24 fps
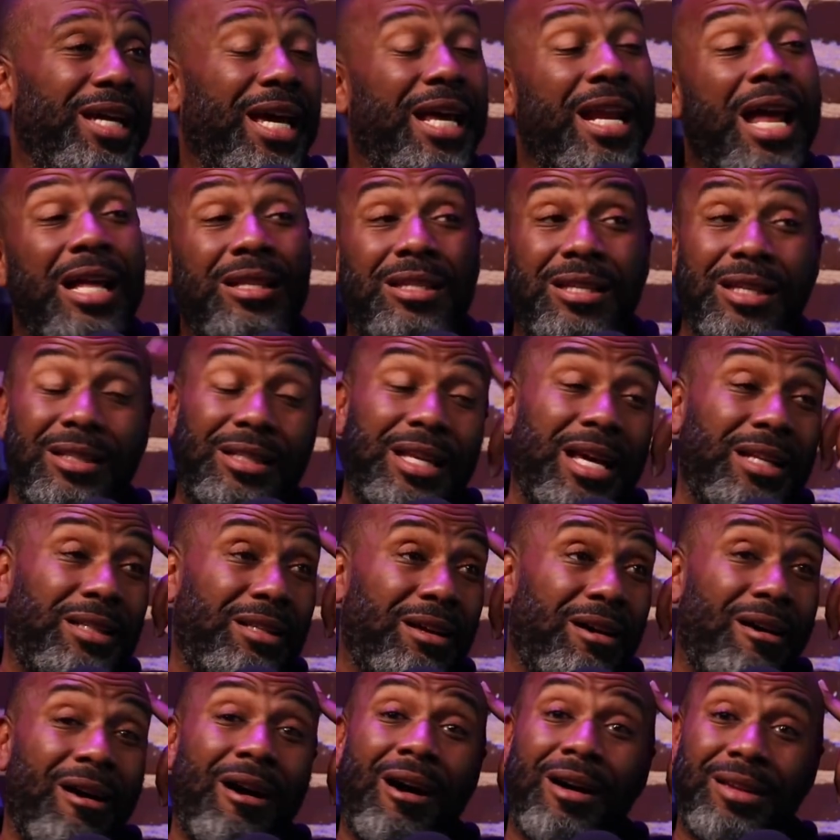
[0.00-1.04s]
And I took that
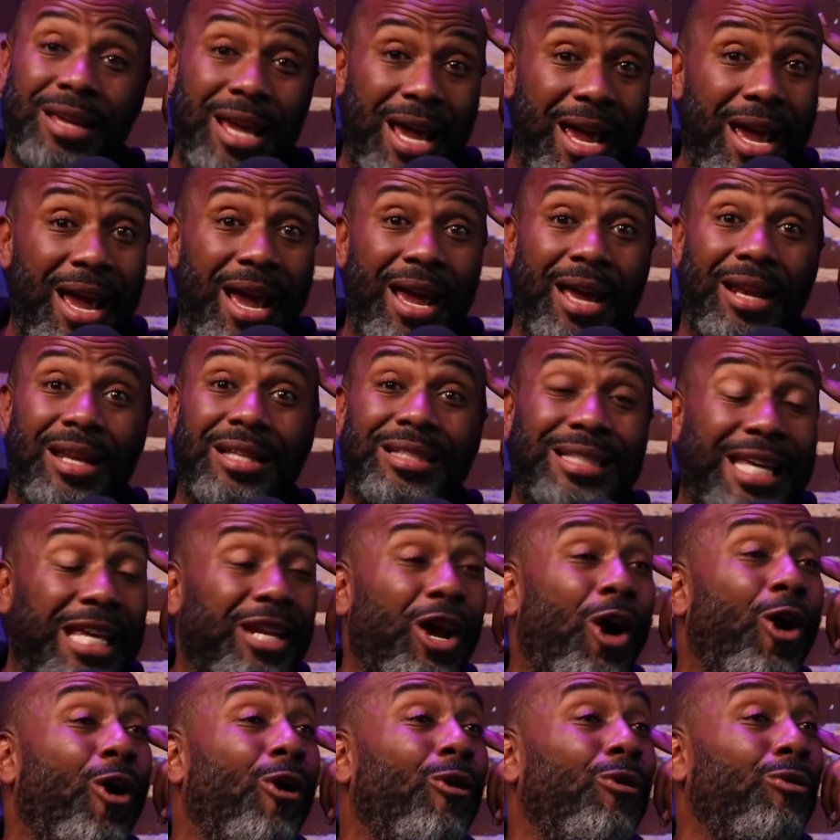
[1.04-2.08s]
to heart. Yeah, let's get
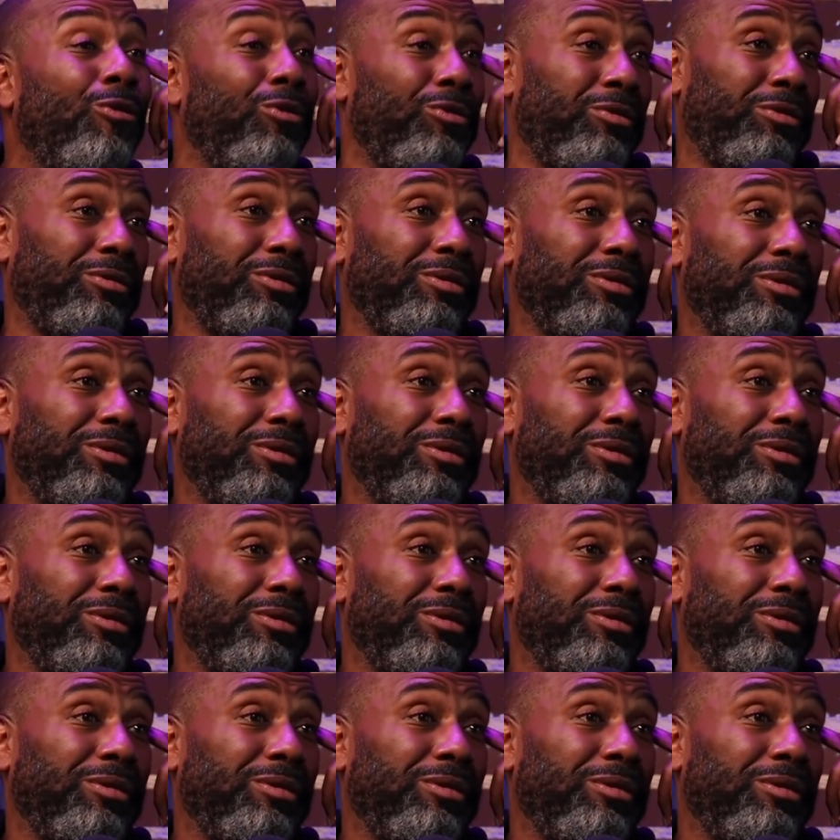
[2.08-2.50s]
old.